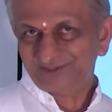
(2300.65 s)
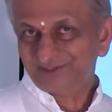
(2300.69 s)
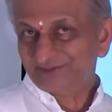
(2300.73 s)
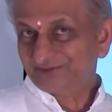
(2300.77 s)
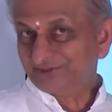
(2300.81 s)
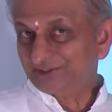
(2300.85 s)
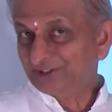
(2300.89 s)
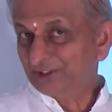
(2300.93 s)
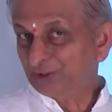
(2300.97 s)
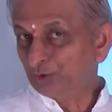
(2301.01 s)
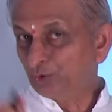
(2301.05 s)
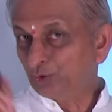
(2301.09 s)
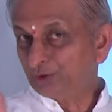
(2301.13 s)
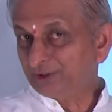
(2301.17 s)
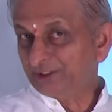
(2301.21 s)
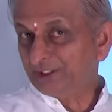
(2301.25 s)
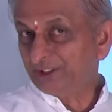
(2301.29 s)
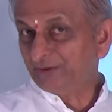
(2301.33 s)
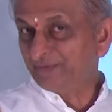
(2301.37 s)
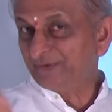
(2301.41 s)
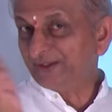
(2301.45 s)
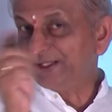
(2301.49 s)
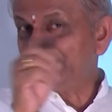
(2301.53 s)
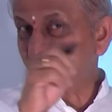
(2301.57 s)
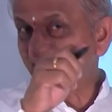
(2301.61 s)
See, note the
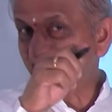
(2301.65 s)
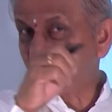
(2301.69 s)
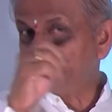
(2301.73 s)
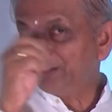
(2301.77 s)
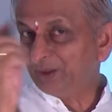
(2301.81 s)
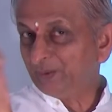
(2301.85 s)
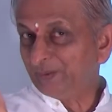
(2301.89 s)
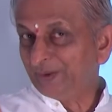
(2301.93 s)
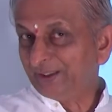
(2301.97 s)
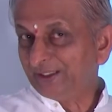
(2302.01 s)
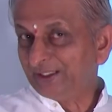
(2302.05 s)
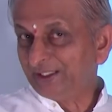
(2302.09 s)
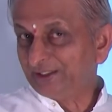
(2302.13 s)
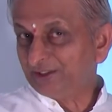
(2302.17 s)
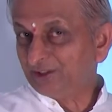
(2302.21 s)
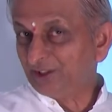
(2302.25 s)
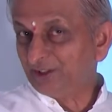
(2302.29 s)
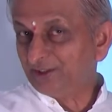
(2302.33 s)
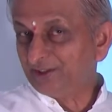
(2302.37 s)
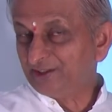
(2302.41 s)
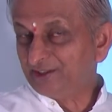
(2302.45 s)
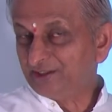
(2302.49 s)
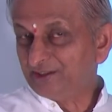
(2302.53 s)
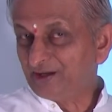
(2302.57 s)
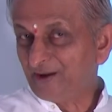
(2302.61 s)
difference between
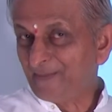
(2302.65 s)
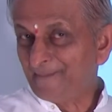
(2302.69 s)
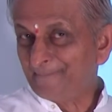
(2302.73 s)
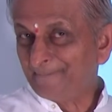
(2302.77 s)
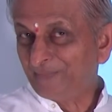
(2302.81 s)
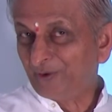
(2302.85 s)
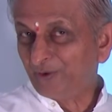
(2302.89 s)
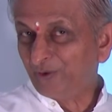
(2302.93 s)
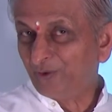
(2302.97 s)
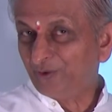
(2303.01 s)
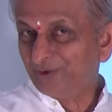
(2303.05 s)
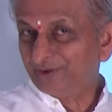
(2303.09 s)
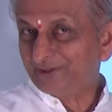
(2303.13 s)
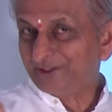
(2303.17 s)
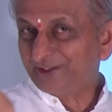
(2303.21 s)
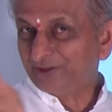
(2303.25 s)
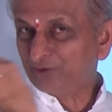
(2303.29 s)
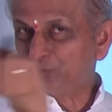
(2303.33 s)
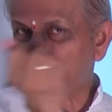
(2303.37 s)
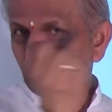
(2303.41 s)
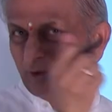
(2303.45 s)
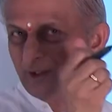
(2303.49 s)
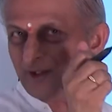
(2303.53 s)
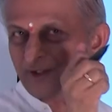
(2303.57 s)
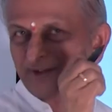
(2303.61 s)
ionic compounds and
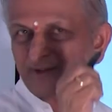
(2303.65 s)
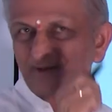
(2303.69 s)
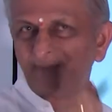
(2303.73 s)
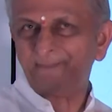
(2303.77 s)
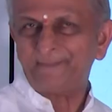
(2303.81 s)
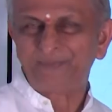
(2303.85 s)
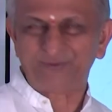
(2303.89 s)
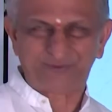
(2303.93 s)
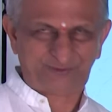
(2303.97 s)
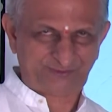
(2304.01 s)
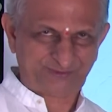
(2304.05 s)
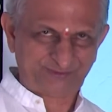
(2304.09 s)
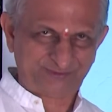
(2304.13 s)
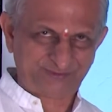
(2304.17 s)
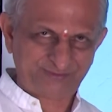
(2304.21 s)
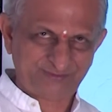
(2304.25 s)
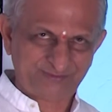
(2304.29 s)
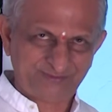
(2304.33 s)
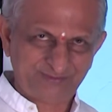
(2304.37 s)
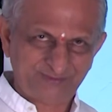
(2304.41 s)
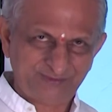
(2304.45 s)
covalent compounds.